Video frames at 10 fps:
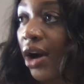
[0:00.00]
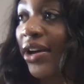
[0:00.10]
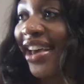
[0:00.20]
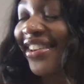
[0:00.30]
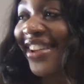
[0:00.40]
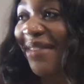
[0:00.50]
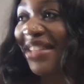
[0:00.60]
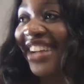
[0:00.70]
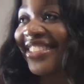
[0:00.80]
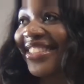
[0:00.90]
Okay, good. I'm
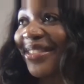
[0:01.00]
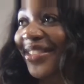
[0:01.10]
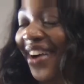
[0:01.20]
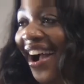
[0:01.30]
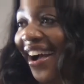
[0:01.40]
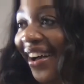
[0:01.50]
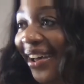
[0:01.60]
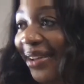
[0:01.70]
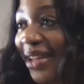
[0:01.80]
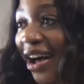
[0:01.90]
glad you
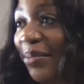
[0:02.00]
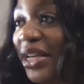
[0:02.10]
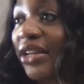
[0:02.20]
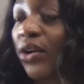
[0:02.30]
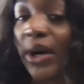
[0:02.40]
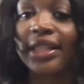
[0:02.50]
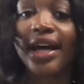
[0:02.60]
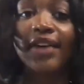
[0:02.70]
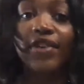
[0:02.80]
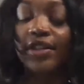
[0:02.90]
subscribed. I'll be going
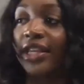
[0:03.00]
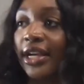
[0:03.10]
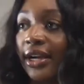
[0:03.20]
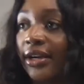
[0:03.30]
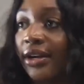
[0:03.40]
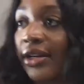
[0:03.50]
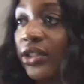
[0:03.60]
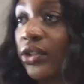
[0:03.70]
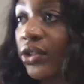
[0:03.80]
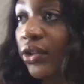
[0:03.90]
live on there on
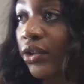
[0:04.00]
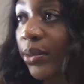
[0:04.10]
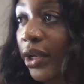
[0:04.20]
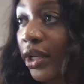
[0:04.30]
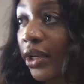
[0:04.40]
YouTube.